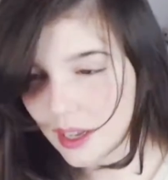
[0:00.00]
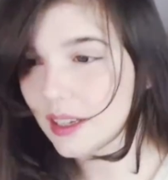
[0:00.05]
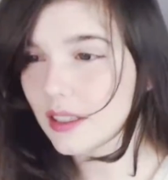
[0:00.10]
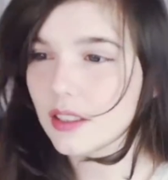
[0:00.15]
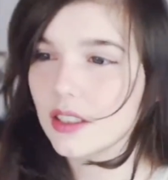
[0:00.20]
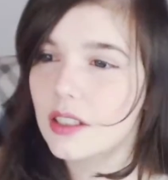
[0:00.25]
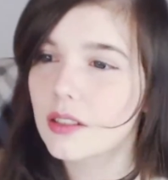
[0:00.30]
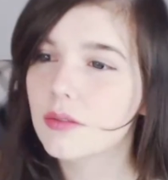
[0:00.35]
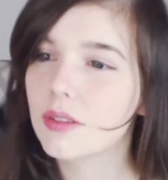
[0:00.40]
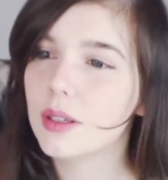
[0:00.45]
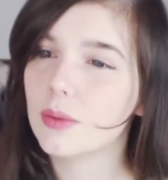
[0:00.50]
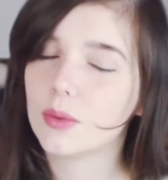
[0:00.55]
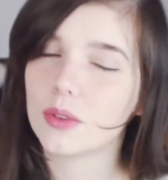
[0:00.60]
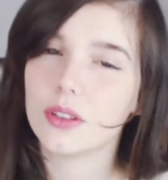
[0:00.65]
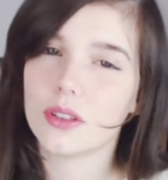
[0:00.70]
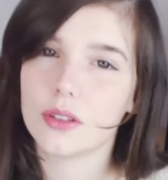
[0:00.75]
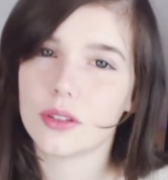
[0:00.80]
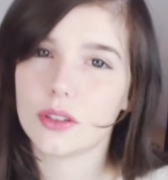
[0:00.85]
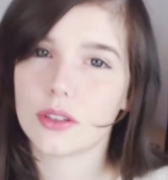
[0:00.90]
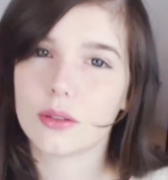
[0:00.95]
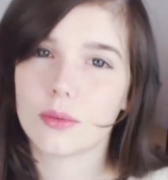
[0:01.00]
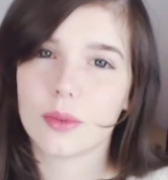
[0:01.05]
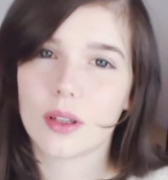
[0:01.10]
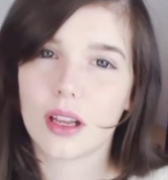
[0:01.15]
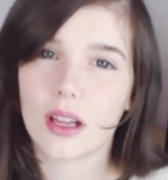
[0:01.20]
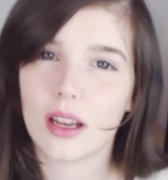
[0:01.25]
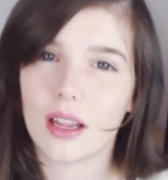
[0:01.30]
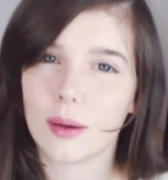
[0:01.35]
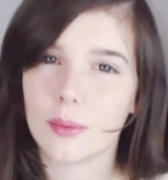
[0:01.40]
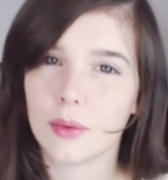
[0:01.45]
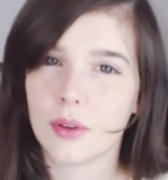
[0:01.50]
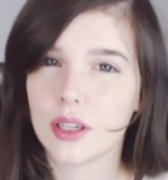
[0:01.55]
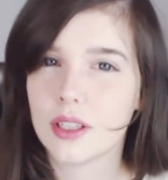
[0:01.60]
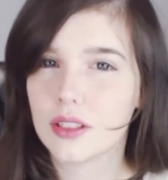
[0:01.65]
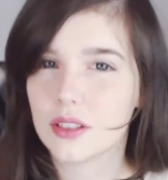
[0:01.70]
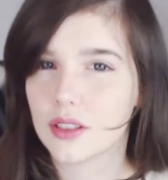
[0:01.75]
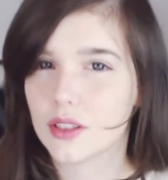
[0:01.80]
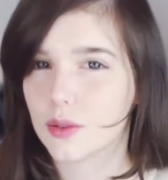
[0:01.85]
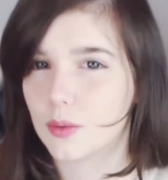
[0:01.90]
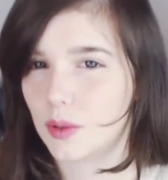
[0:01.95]
I actually really want to do some
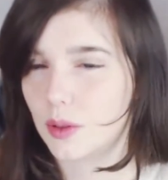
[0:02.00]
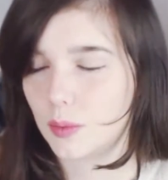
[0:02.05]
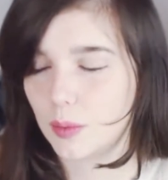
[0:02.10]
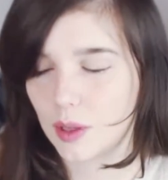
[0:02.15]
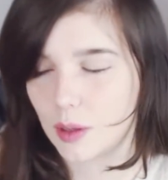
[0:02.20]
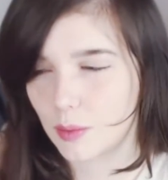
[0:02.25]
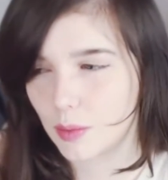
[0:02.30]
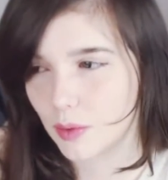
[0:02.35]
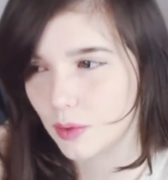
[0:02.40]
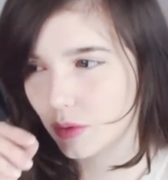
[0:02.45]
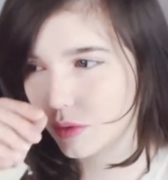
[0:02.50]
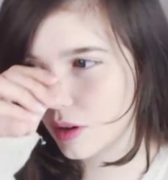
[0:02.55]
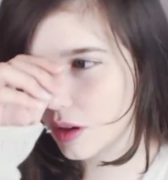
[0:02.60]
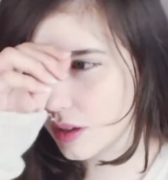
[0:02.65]
collaborations with people.